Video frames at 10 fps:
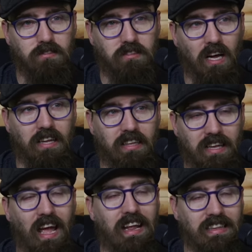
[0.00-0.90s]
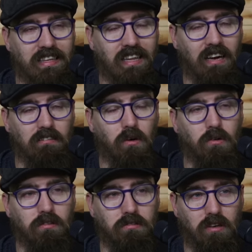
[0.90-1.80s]
time to get into that role
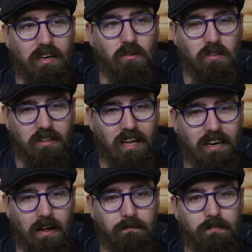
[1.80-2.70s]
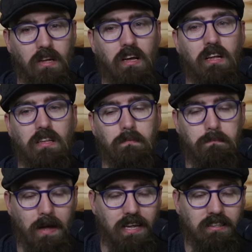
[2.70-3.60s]
and try and understand it. The
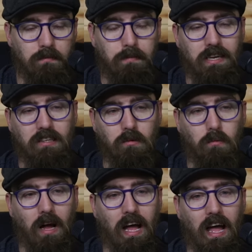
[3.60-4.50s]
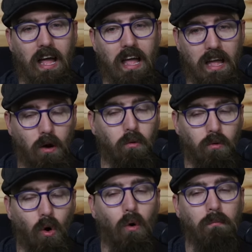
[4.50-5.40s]
bits and pieces of where it'll
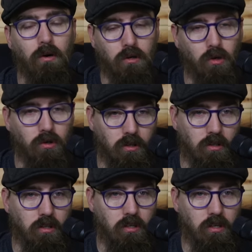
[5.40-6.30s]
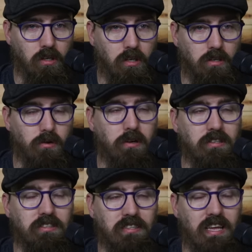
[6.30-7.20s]
come good. You can
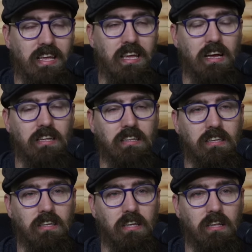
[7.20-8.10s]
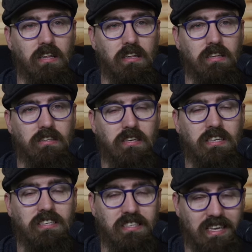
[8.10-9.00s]
see you
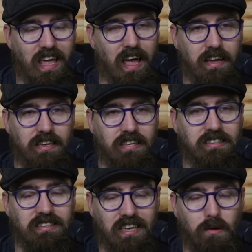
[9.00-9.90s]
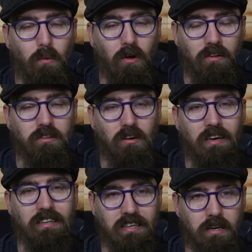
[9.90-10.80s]
can see it. You can see what they're
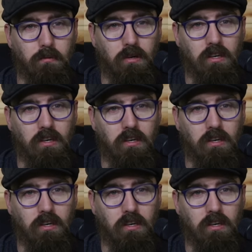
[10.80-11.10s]
trying to do.